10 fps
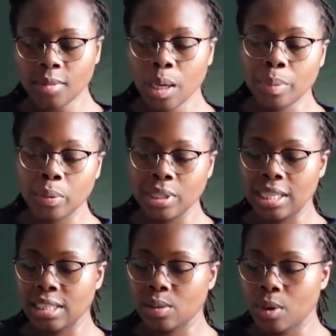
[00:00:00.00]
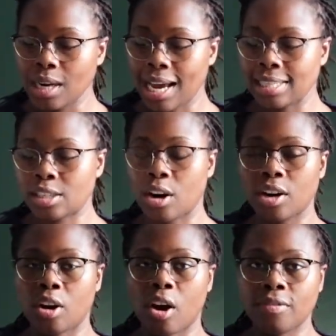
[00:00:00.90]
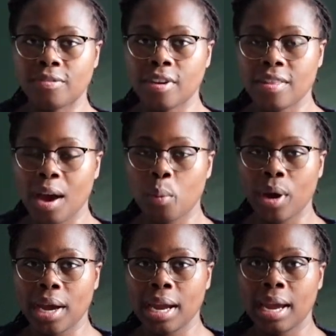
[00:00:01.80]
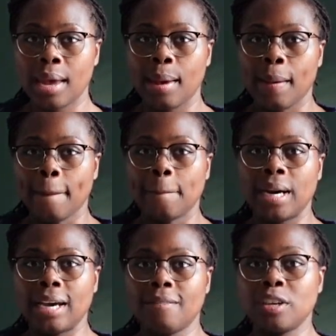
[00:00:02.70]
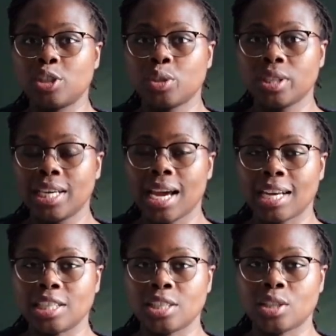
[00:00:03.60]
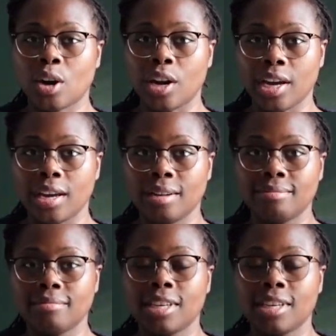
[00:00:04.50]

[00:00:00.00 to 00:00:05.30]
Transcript: But with this one, I started off that way, but eventually I just started